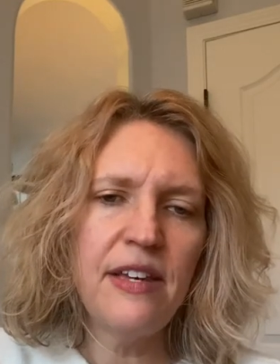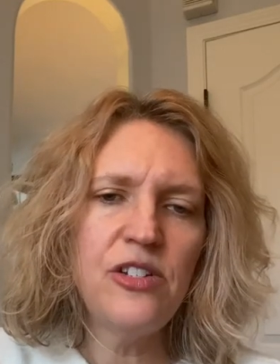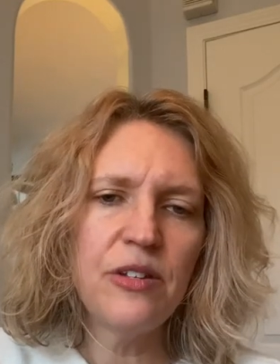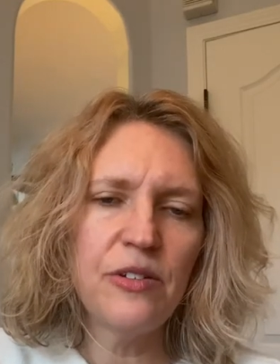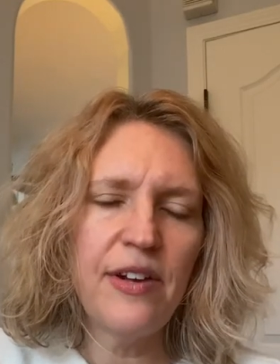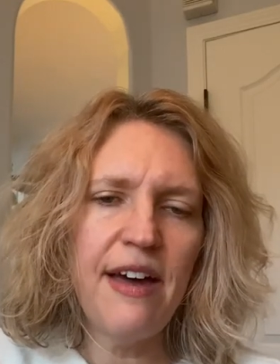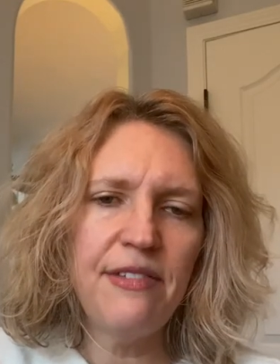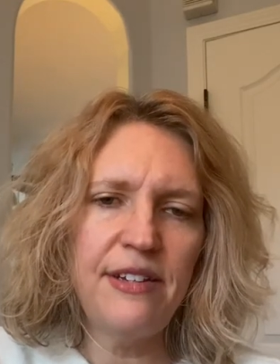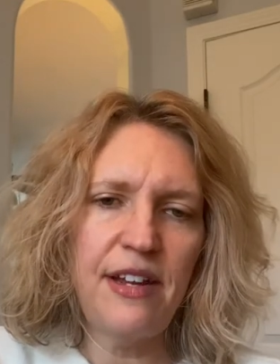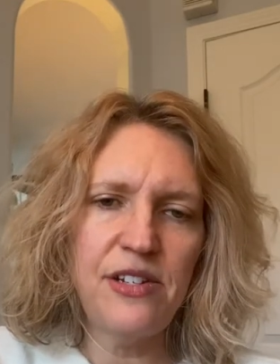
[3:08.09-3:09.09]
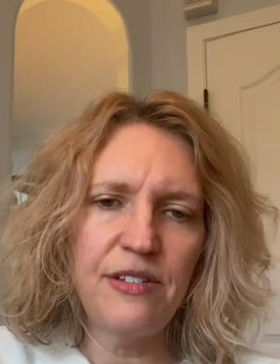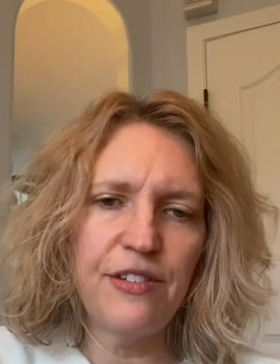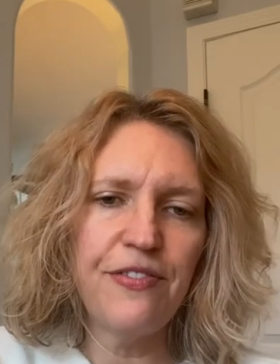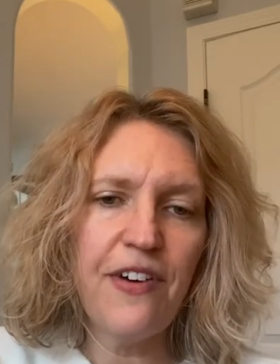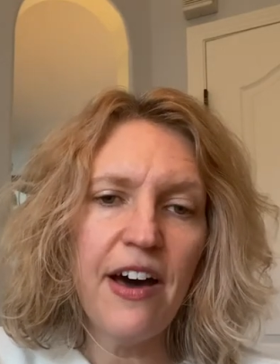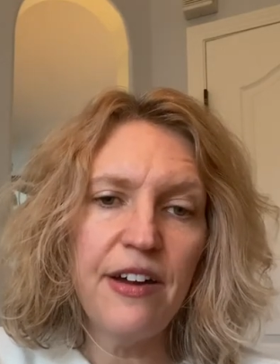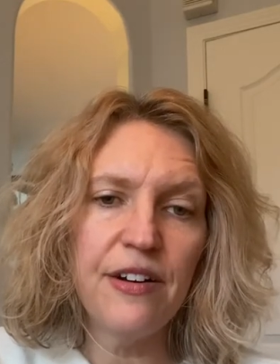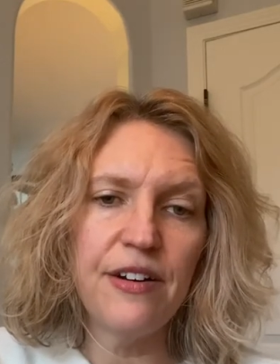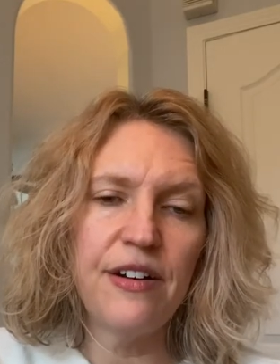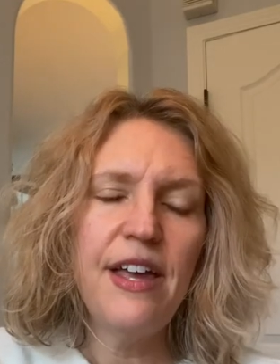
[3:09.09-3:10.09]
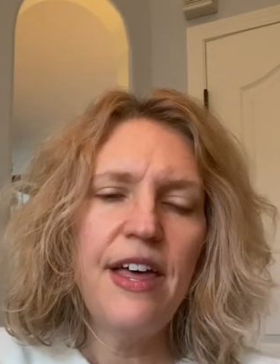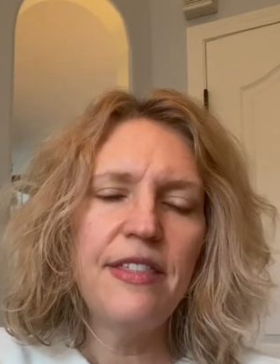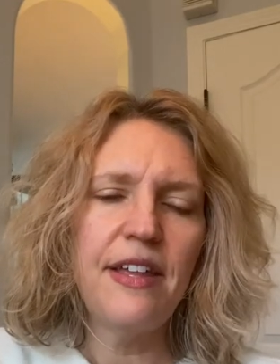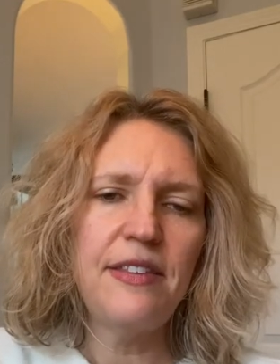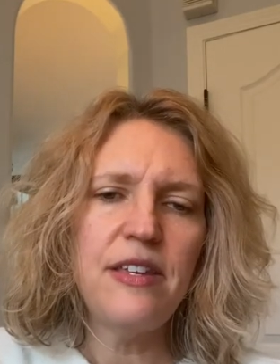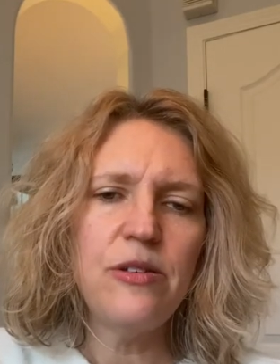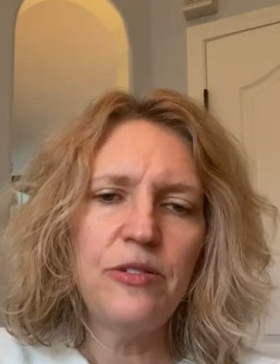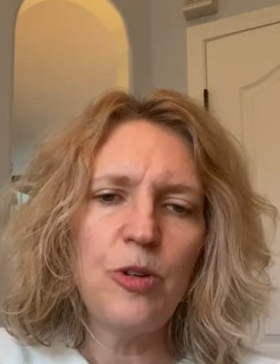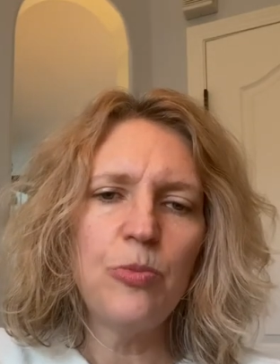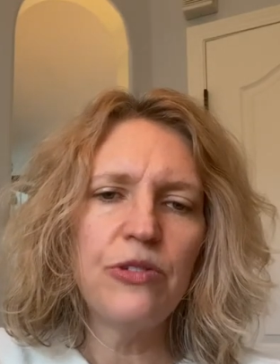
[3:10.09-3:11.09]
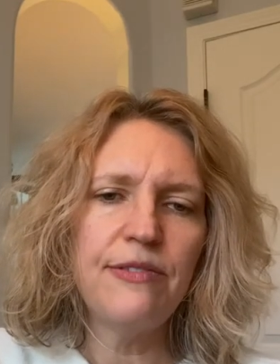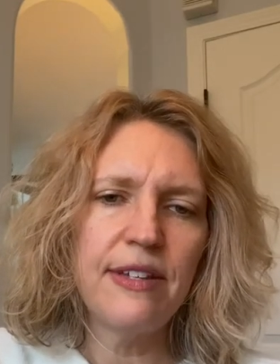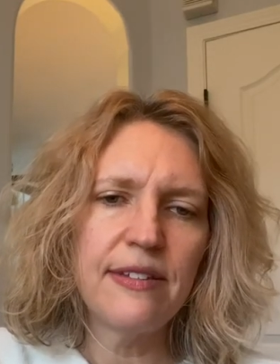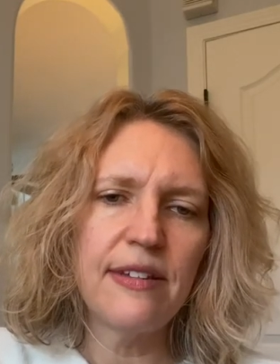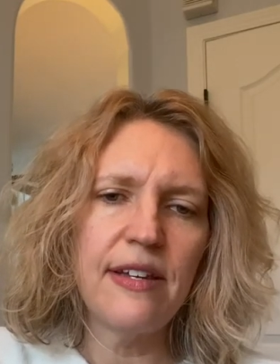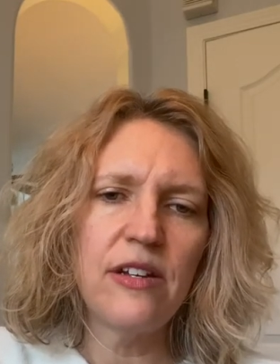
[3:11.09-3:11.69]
they just don't have the digestive fire that they used to previously.